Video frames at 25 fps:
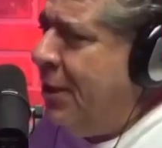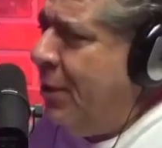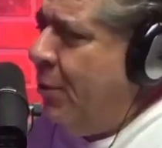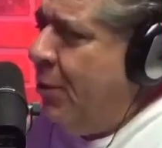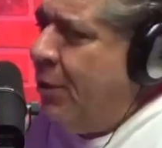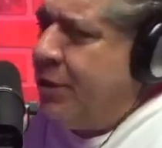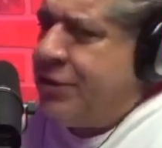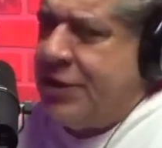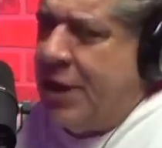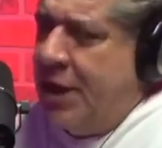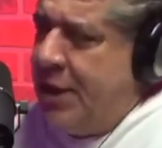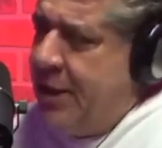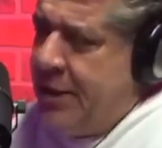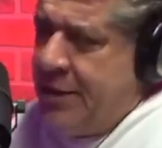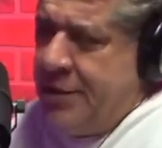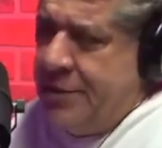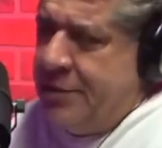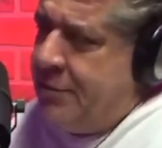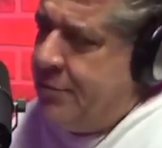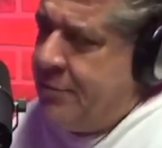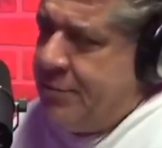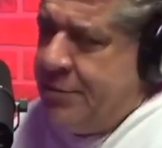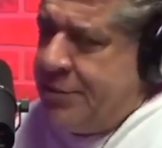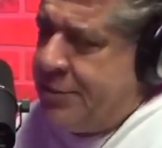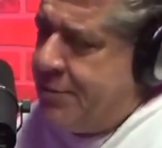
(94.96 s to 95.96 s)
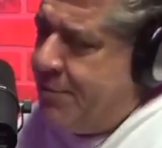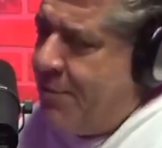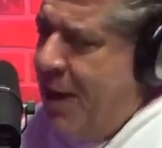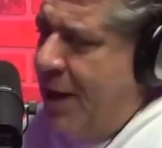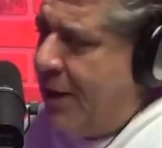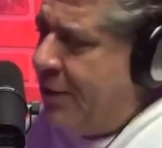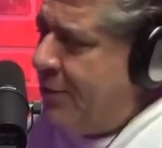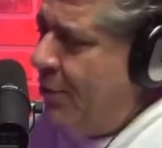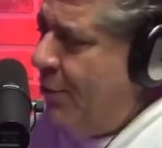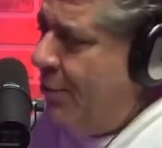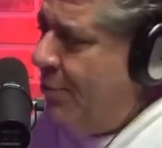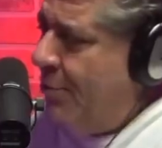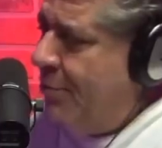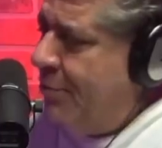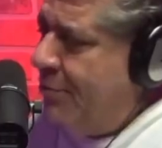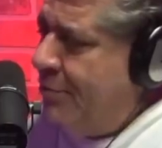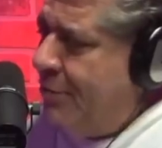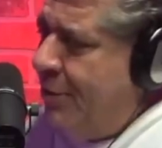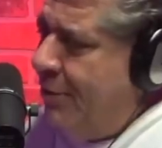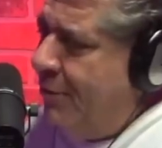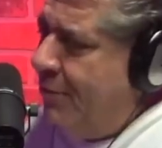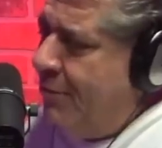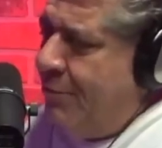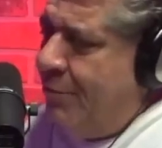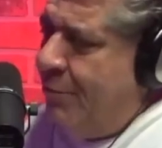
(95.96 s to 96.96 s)
which I didn't smack no
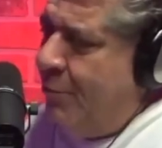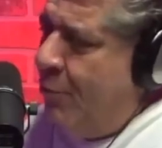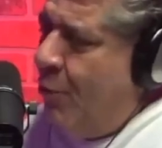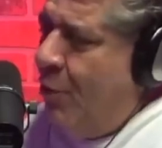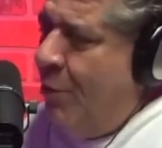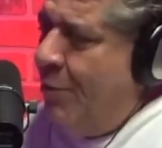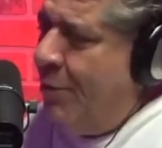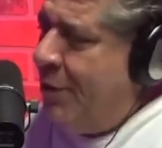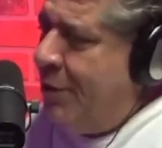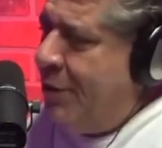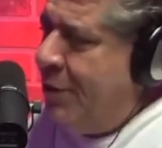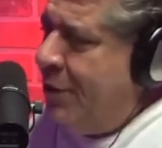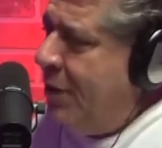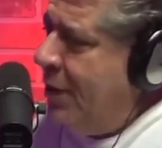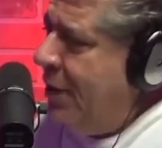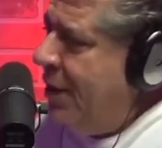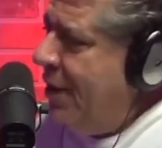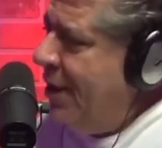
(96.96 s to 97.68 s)
woman.